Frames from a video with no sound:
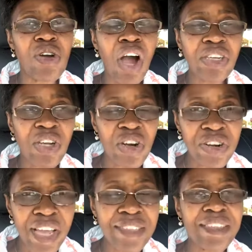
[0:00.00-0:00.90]
God
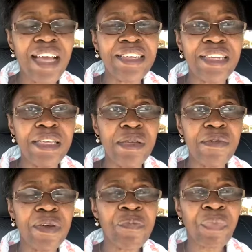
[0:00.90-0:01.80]
created
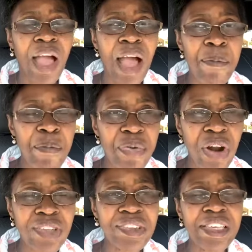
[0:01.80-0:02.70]
Eve and
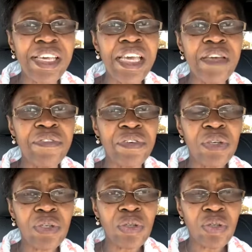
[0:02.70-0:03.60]
brought Eve
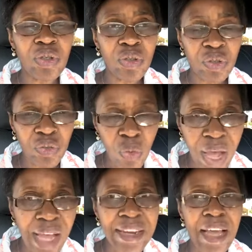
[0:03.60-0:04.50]
to
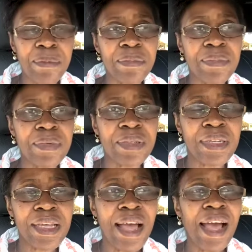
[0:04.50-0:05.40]
Adam.
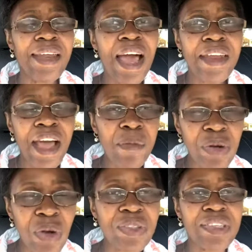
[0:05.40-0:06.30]
And
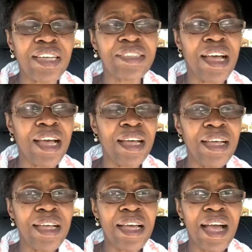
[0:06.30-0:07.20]
Adam looked at her
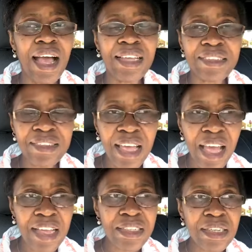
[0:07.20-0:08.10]
and
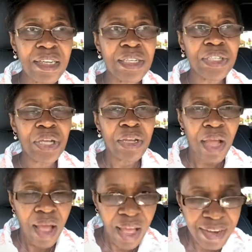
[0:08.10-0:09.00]
said,
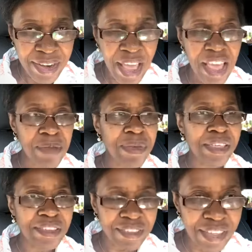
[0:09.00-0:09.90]
her name
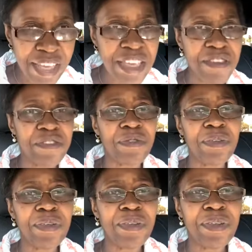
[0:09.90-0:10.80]
is Eve
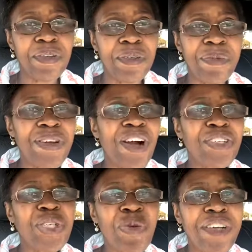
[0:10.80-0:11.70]

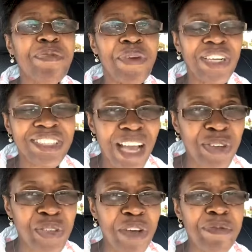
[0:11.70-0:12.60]
because she was brought
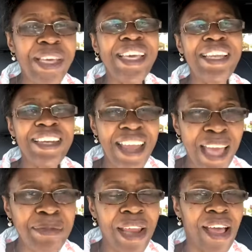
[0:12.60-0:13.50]
out of me. He
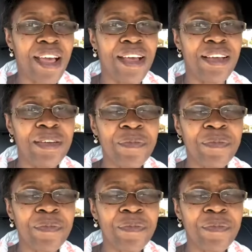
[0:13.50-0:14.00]
named her.